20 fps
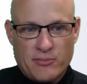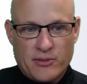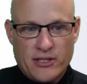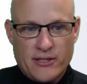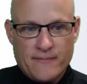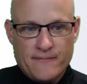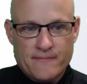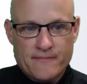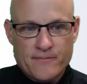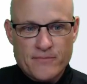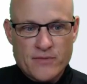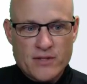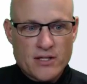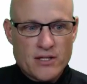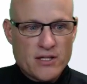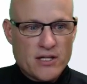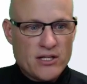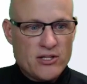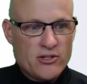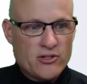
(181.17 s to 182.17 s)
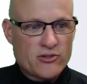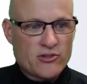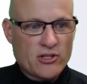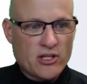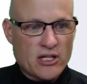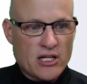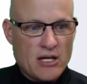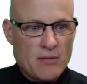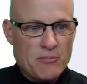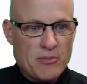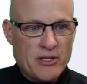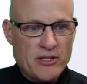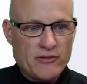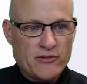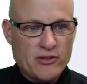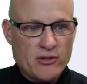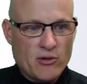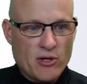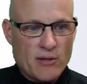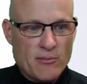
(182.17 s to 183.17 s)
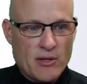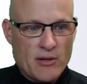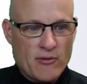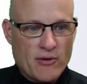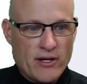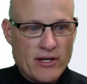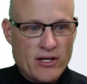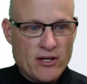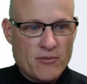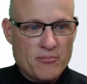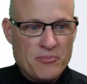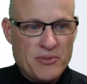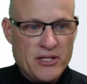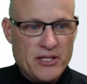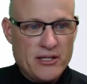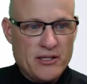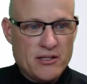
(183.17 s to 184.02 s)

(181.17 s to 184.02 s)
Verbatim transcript: See B? You just click on B. See where I'm at right here?